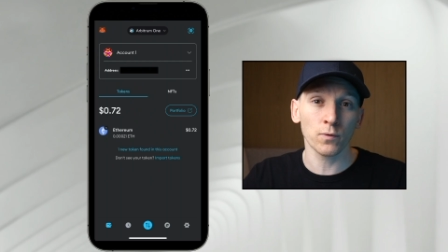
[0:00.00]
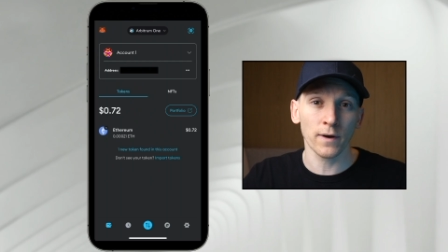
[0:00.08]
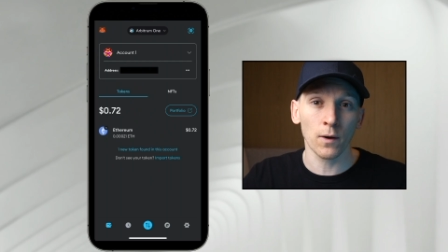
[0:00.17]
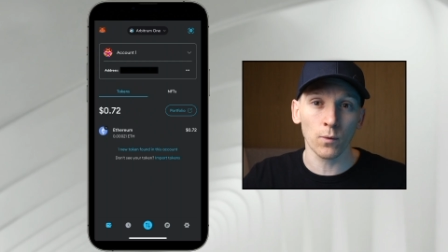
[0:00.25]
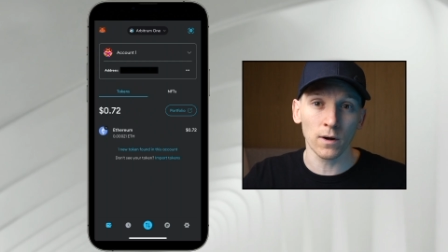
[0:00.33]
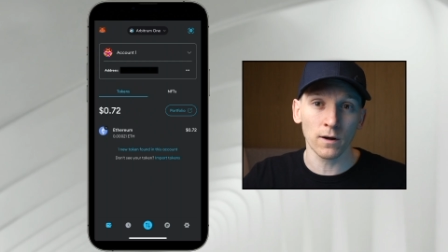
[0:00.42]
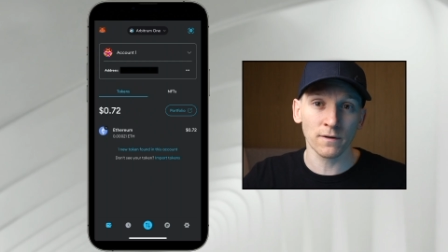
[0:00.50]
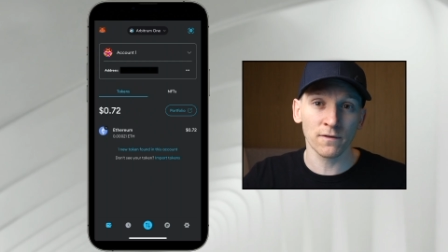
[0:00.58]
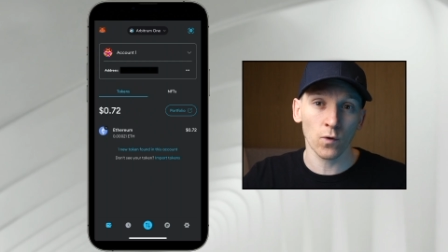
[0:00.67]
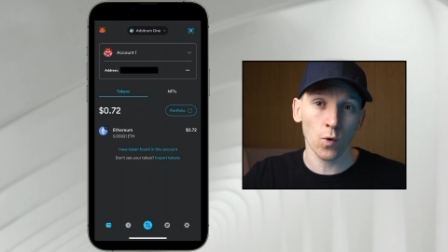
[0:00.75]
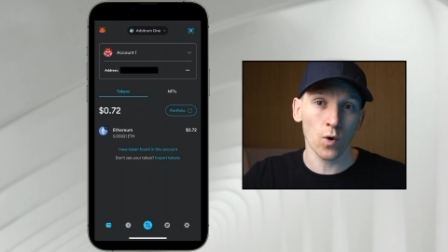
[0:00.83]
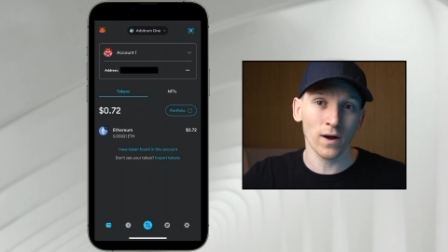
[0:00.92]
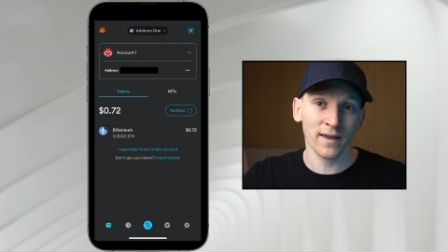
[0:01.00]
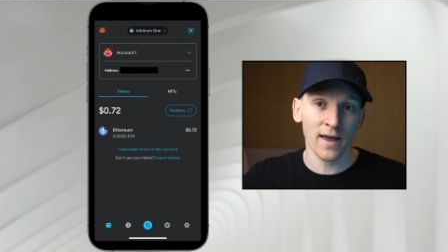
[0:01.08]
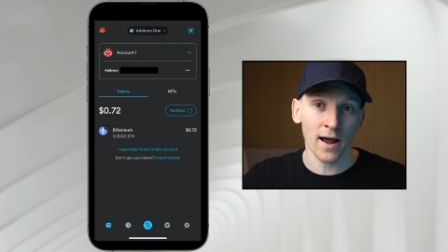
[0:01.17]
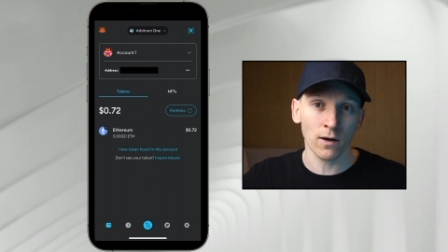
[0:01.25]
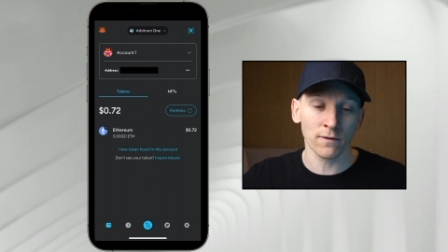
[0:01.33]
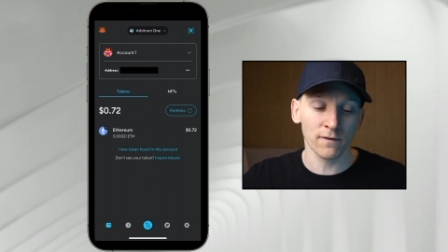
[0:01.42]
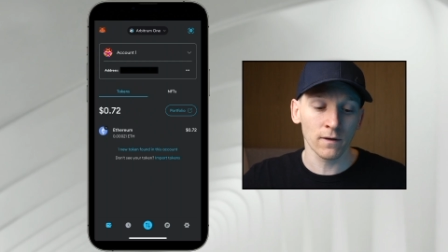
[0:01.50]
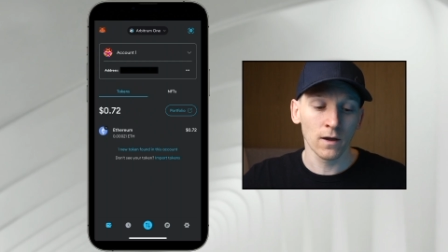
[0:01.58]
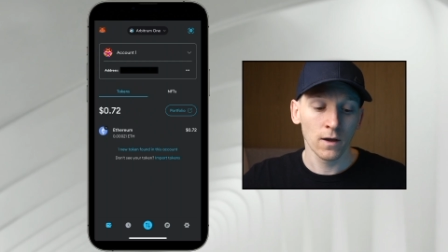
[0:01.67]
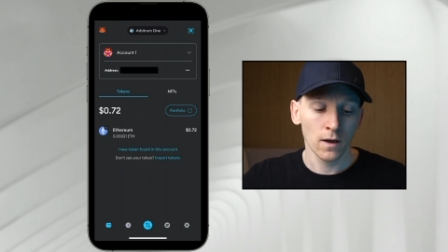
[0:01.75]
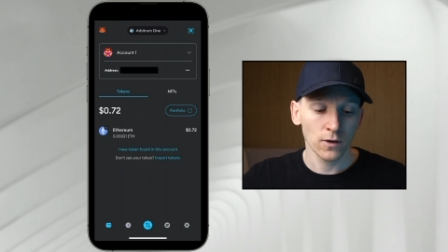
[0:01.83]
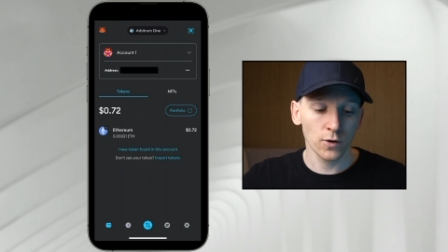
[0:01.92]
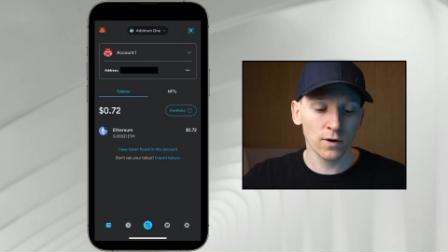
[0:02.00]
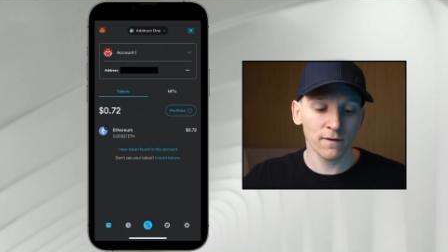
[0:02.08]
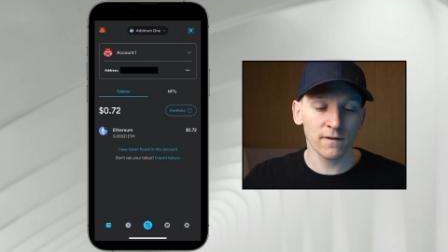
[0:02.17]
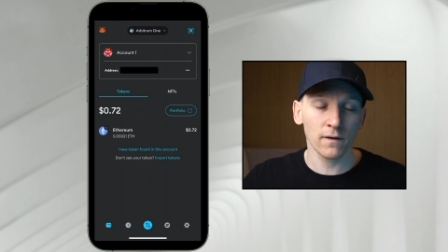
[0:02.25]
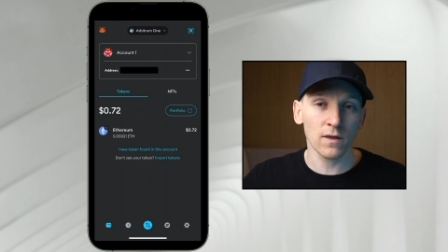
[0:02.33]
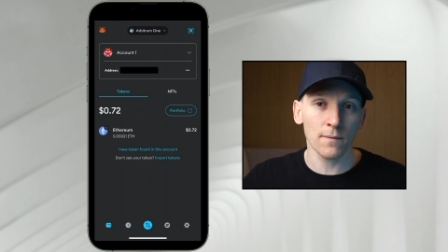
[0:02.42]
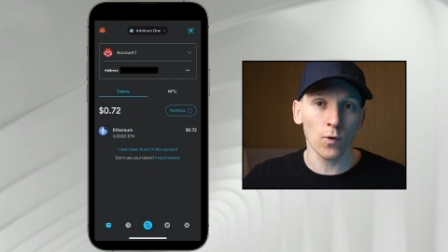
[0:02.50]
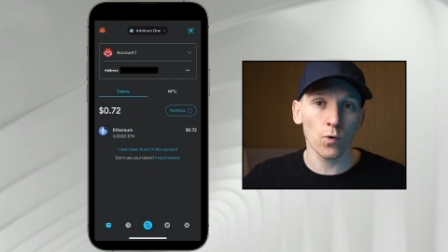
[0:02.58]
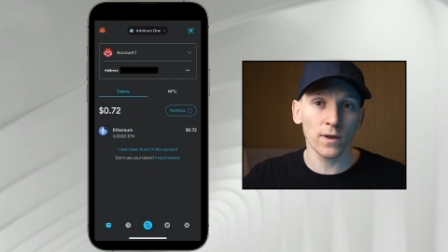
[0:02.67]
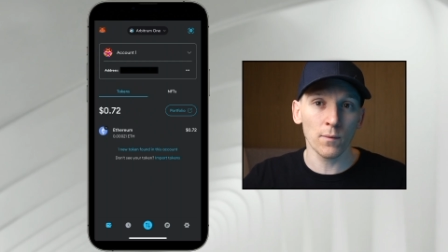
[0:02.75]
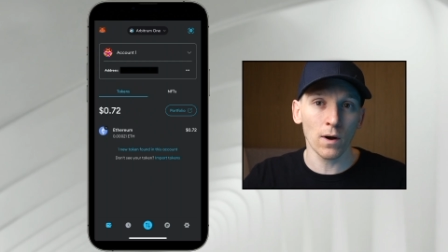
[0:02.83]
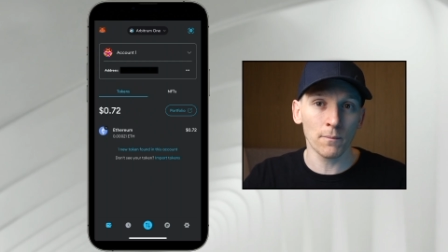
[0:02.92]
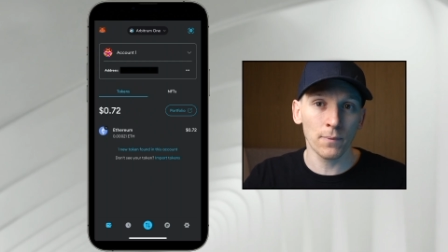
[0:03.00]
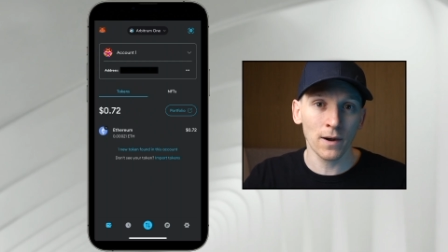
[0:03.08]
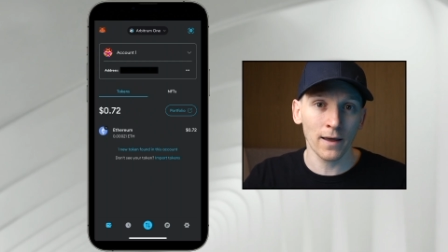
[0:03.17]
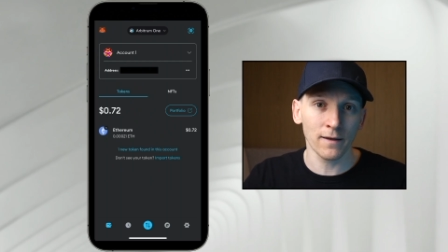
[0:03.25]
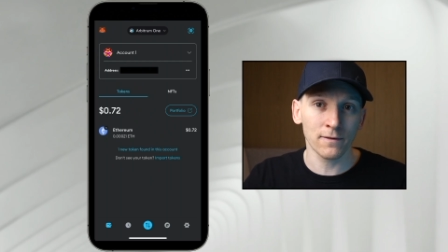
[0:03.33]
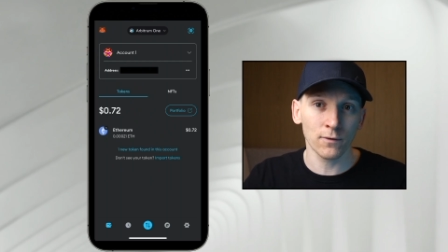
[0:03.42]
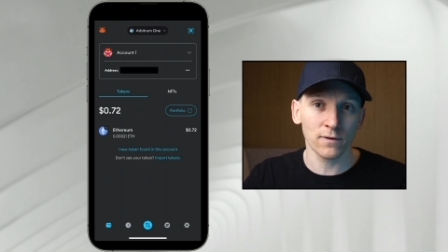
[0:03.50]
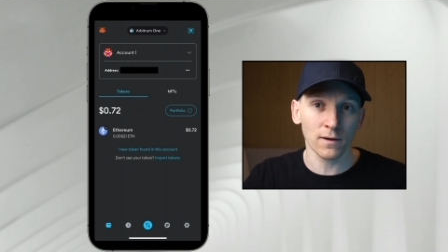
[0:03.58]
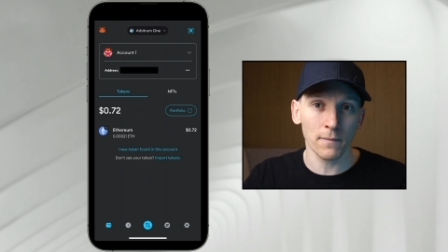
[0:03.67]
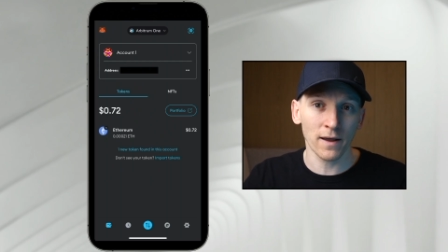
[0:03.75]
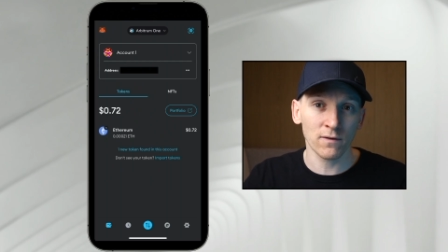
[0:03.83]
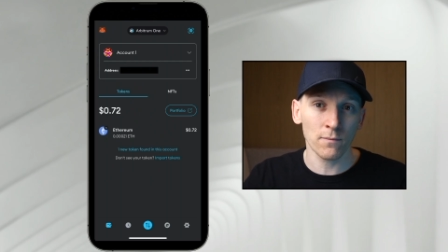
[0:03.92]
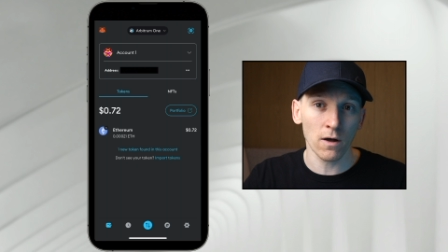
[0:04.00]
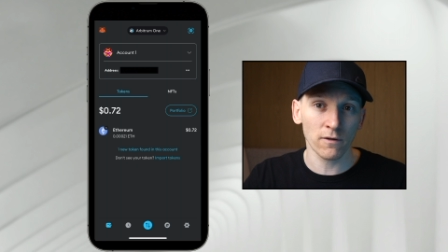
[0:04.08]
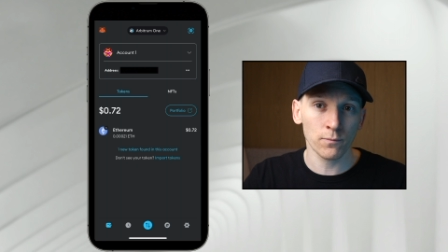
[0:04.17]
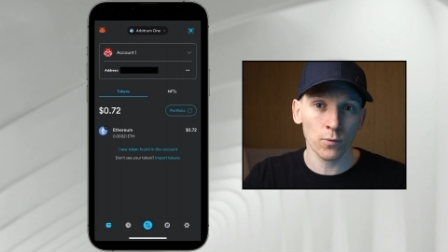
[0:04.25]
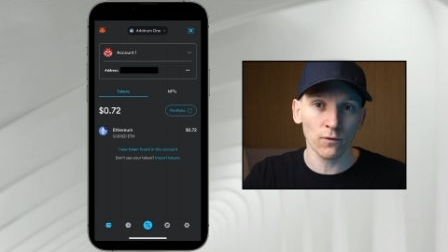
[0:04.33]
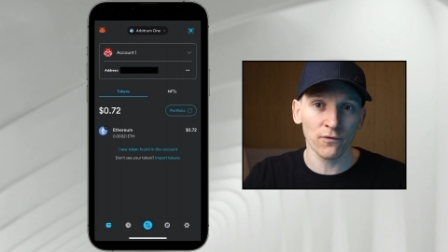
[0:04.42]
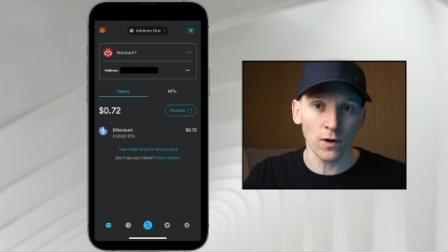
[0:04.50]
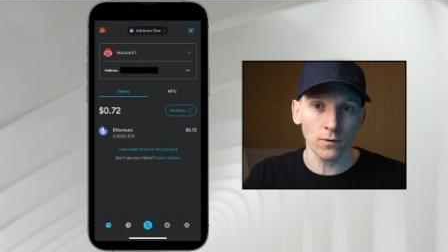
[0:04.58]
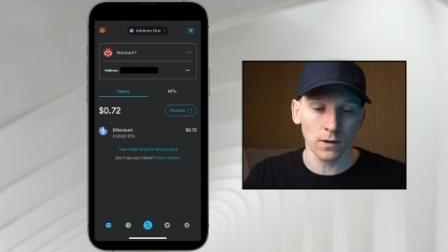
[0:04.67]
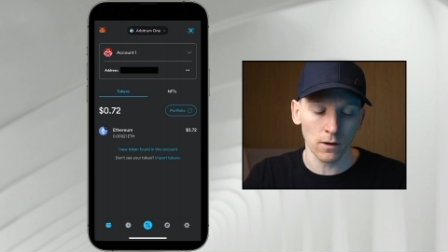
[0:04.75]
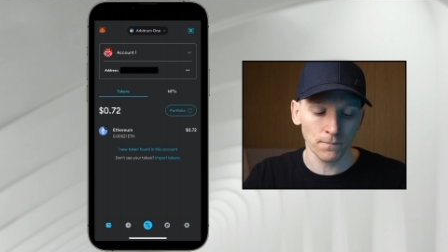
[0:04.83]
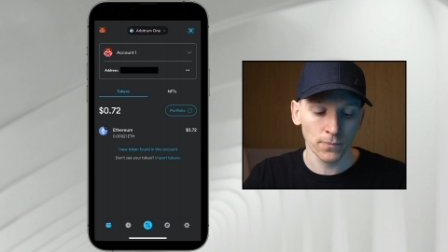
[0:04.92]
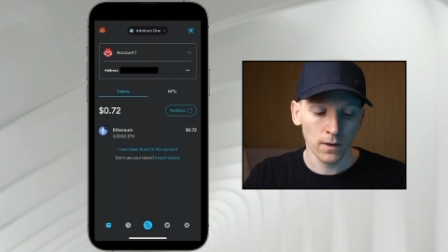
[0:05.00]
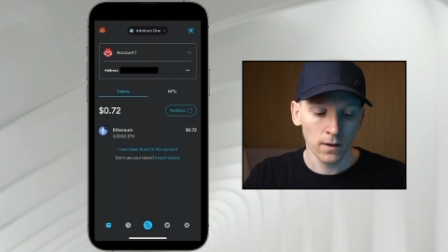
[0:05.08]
networks or accounts, you can see them all in one place using MetaMask Portfolio.